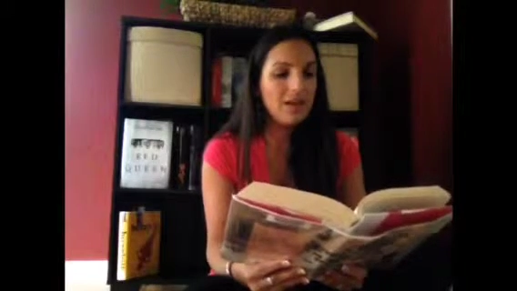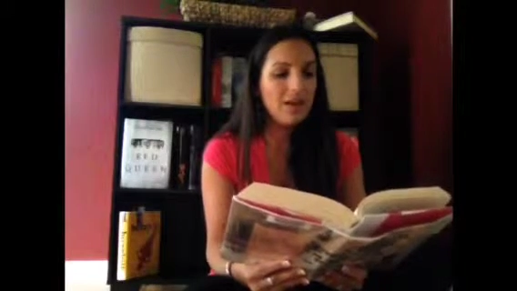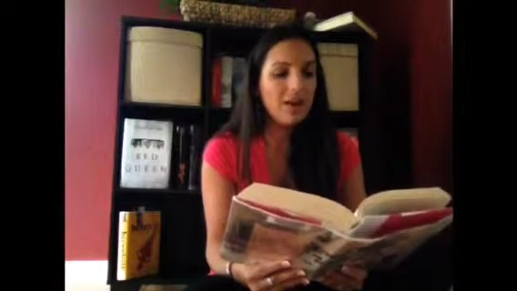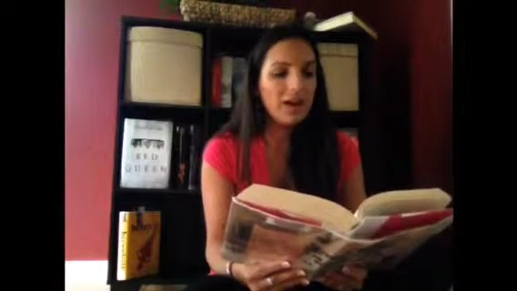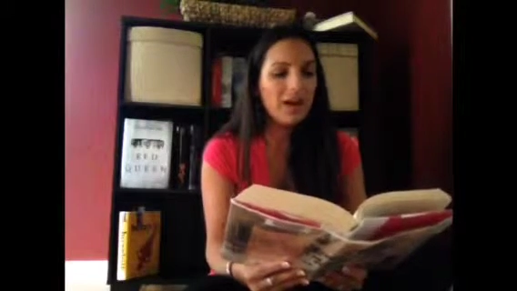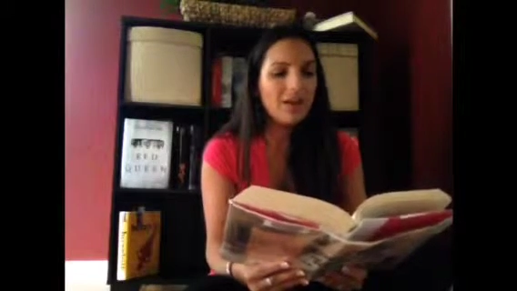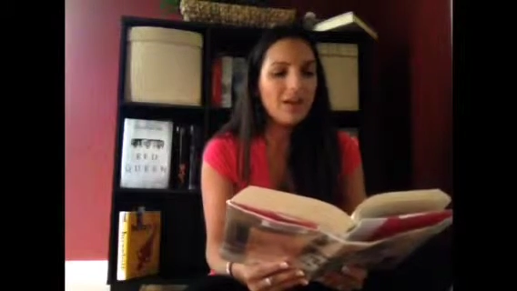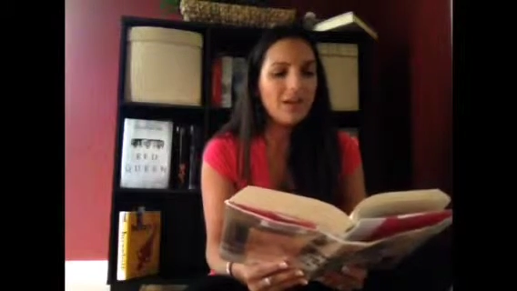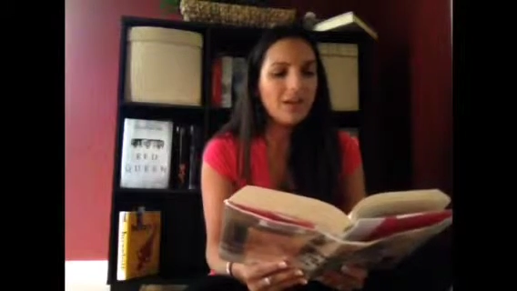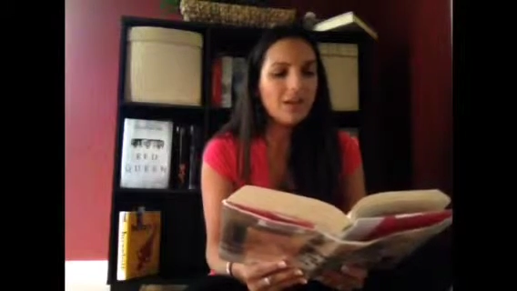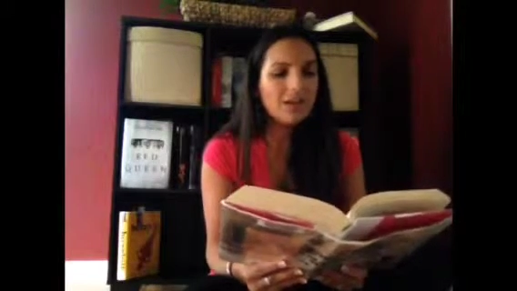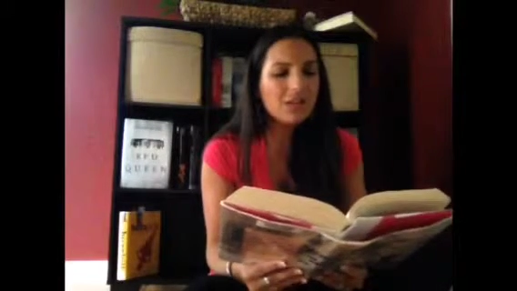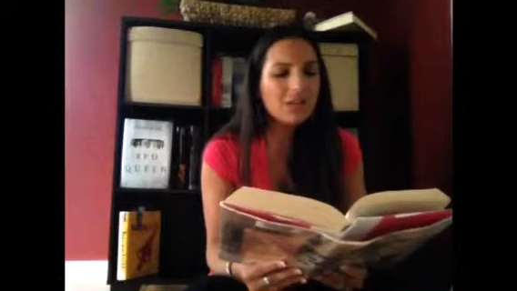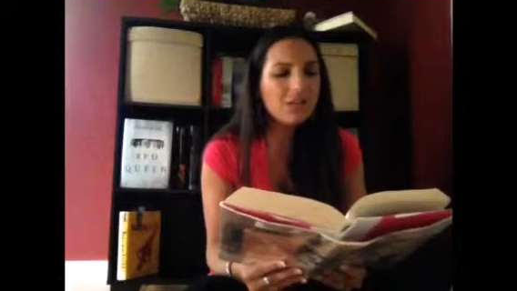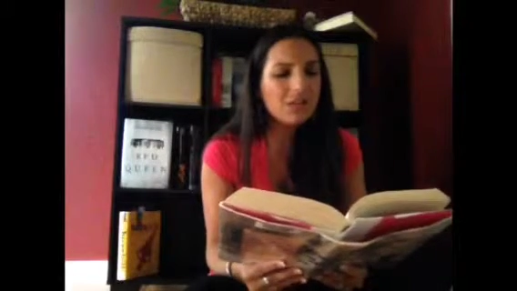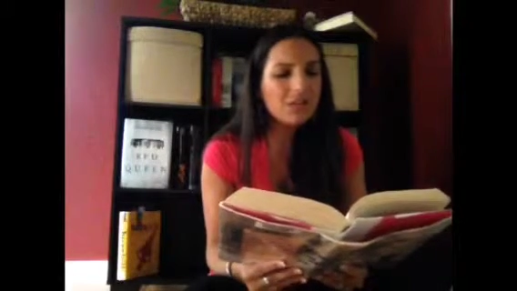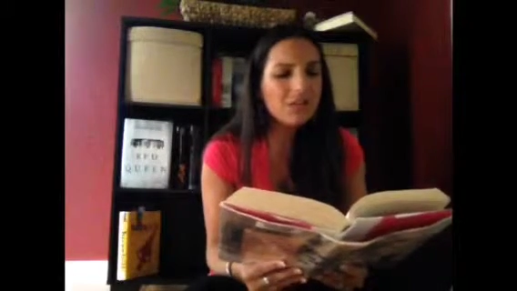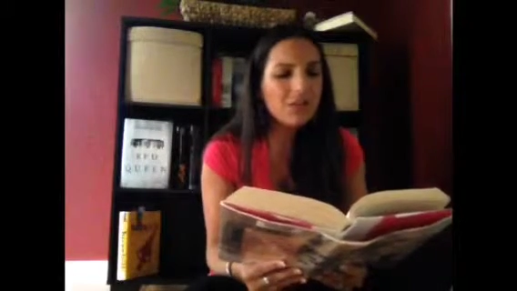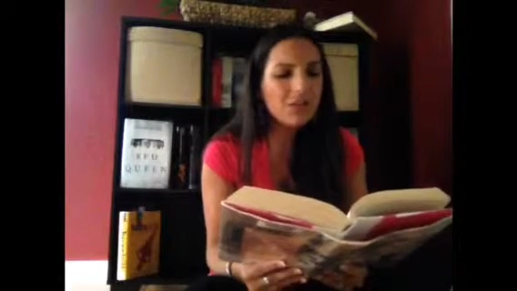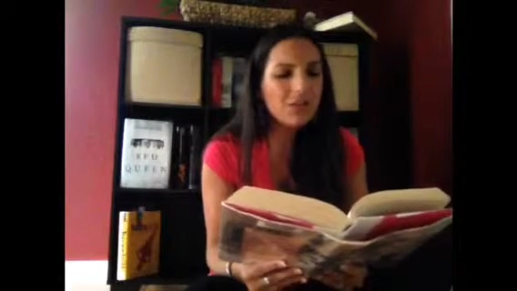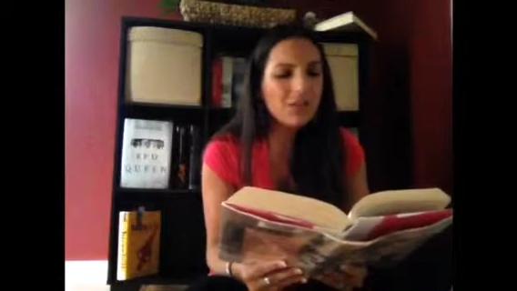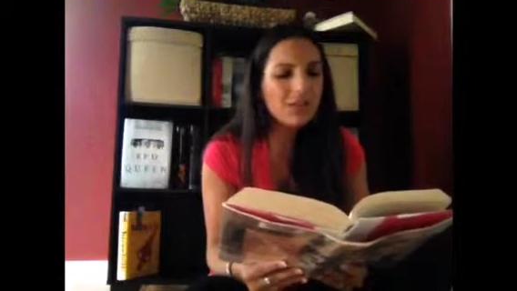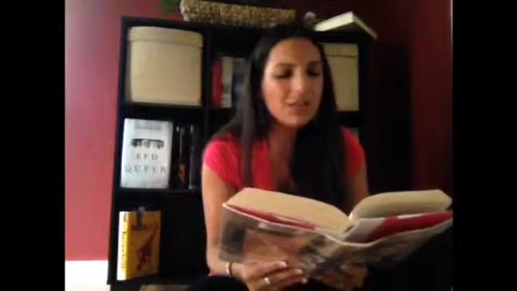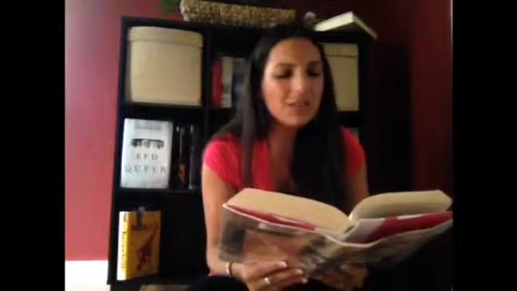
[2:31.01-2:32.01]
"I also
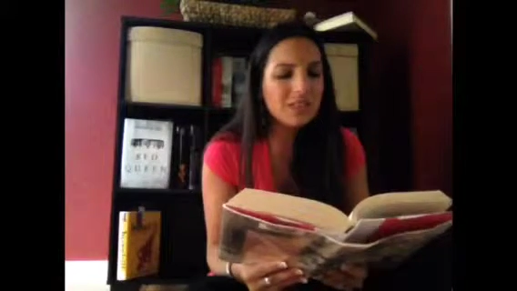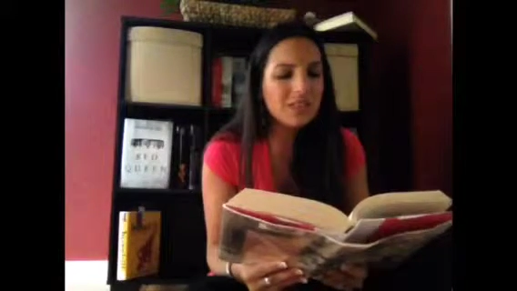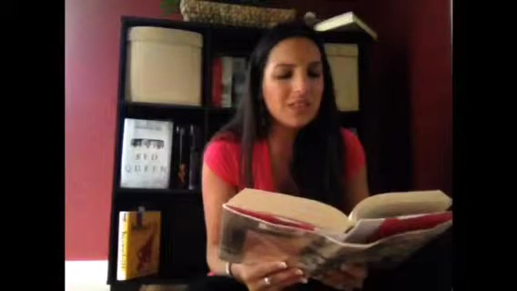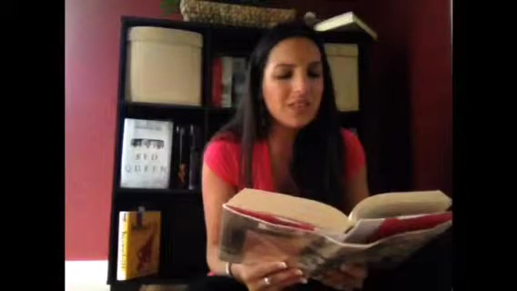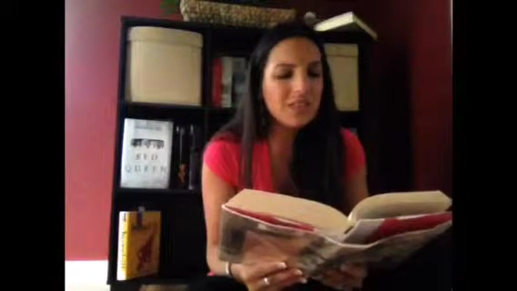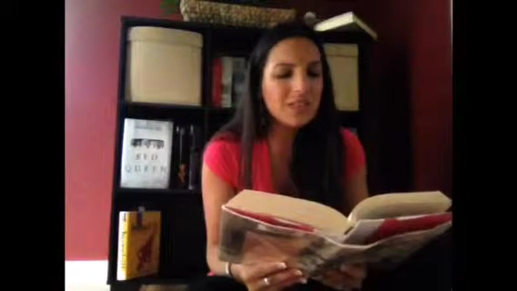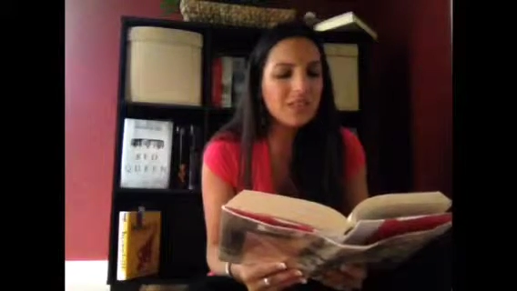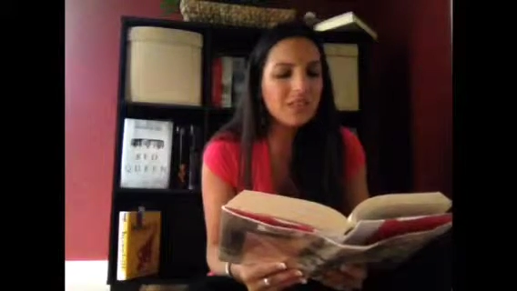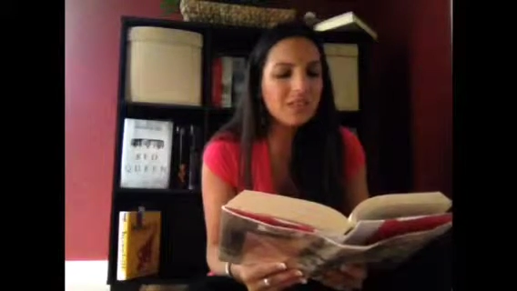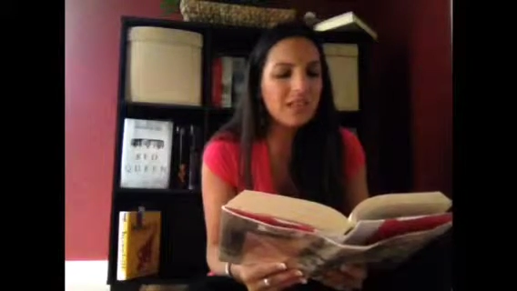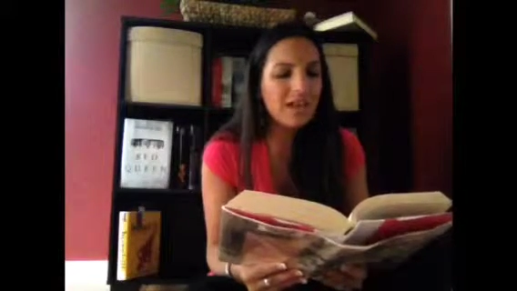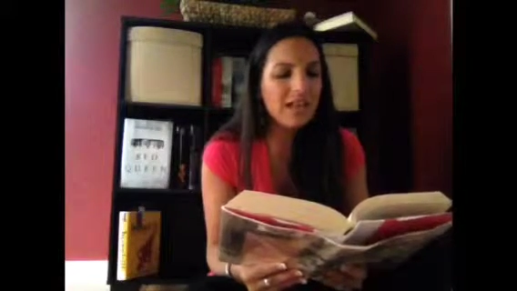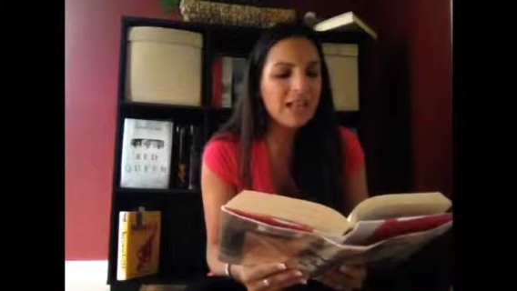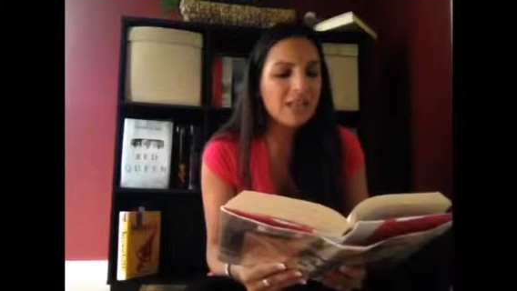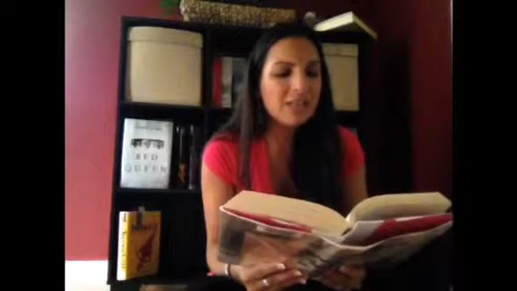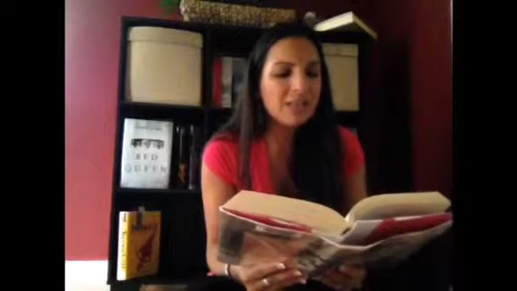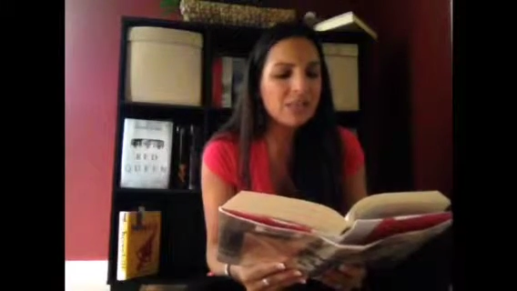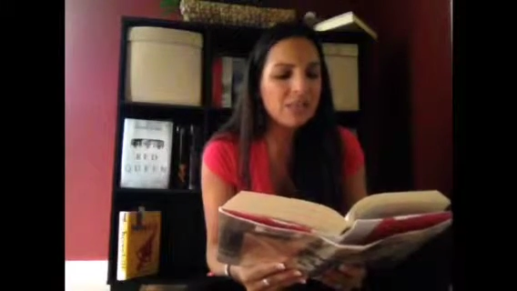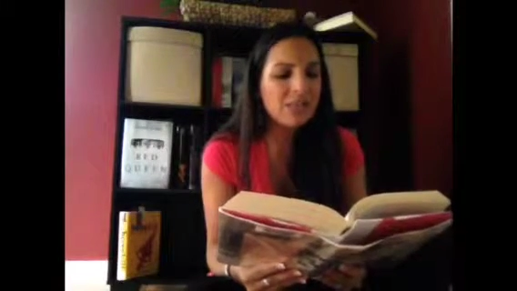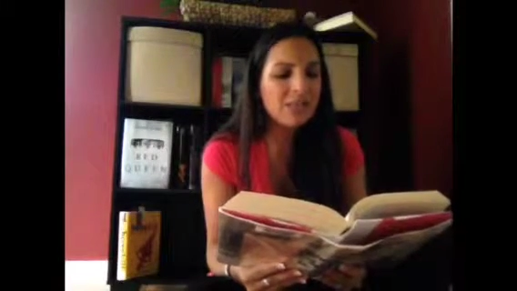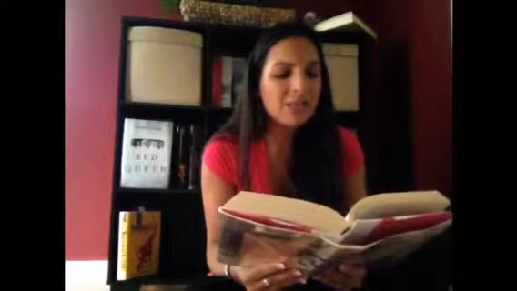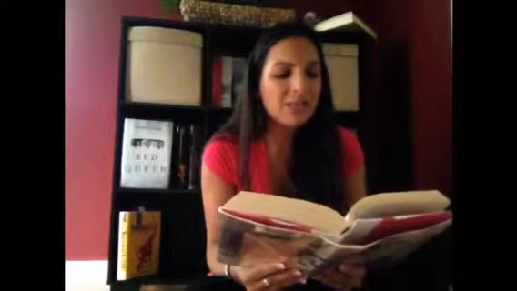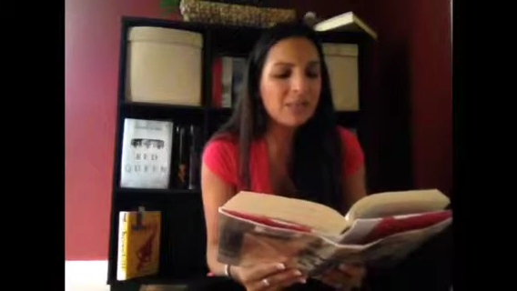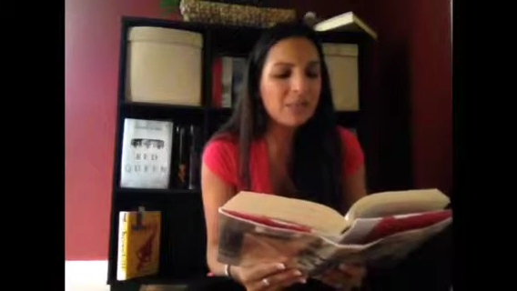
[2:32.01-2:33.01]
don't always take the last
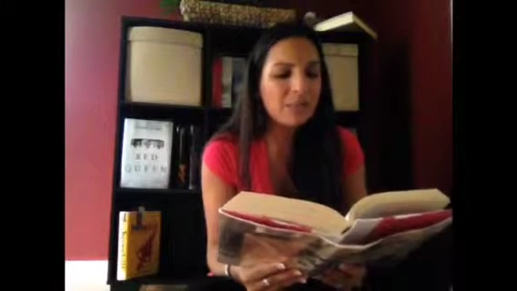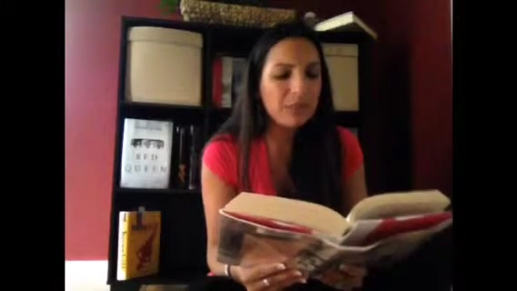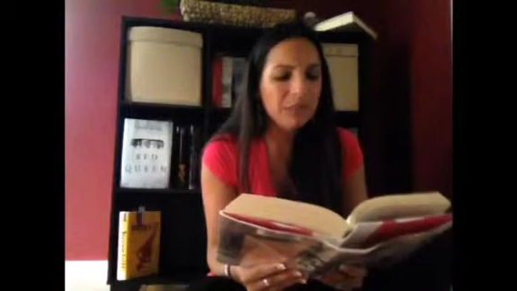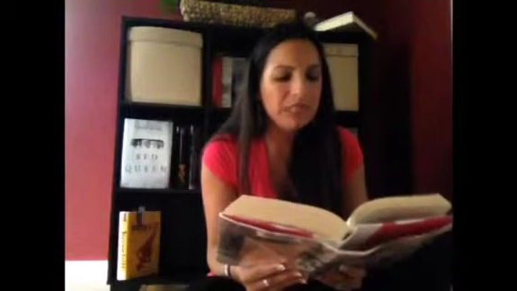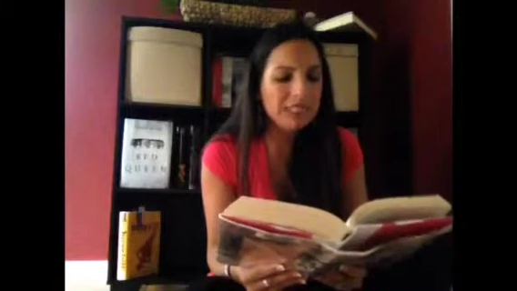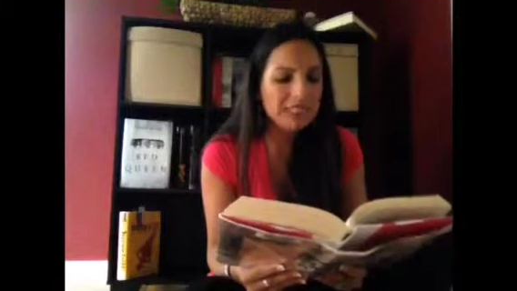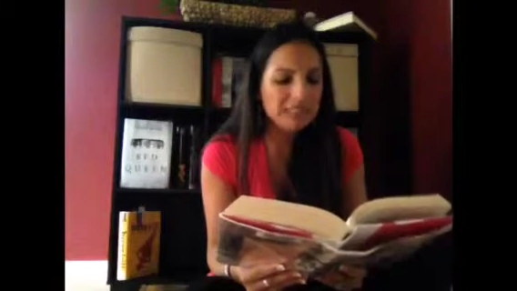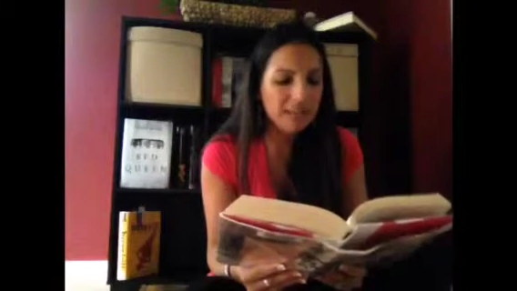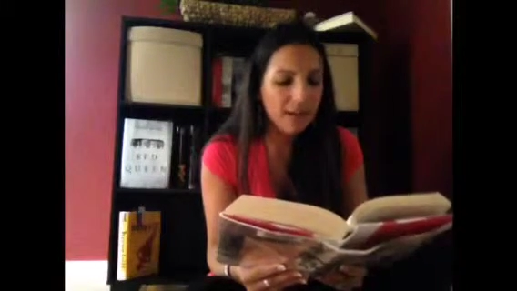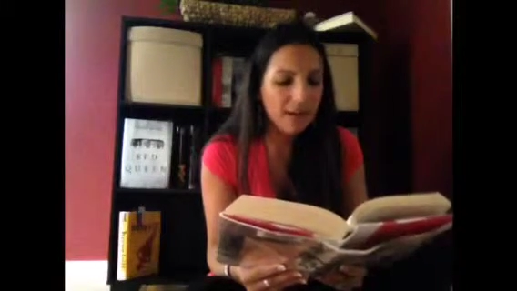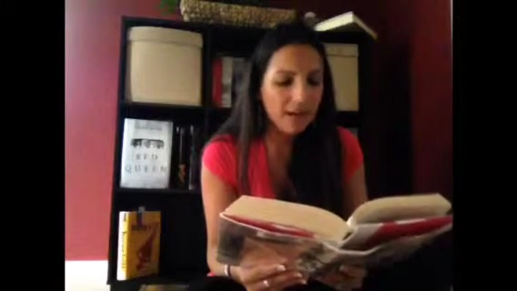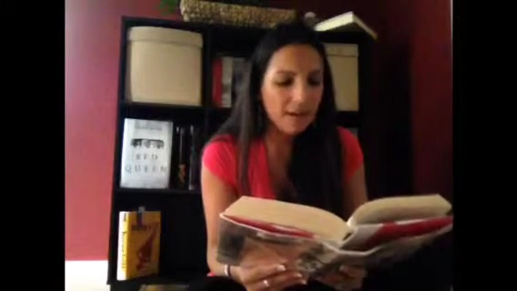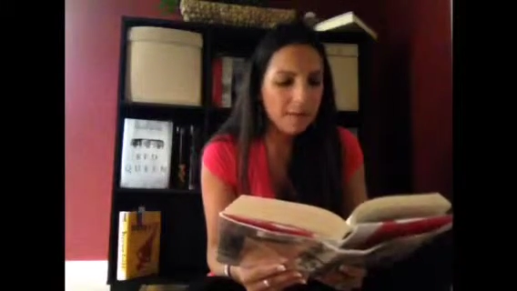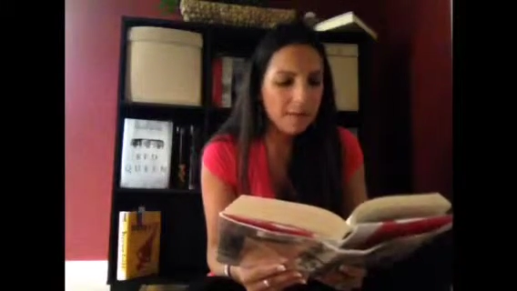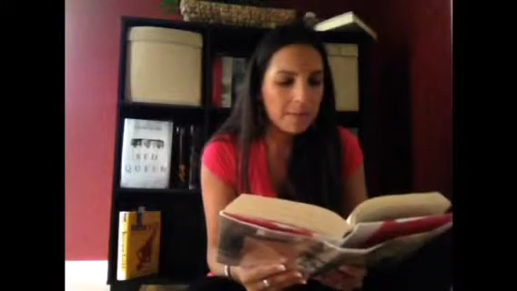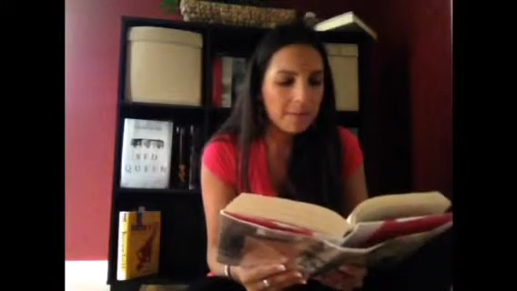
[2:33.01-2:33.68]
piece of pizza."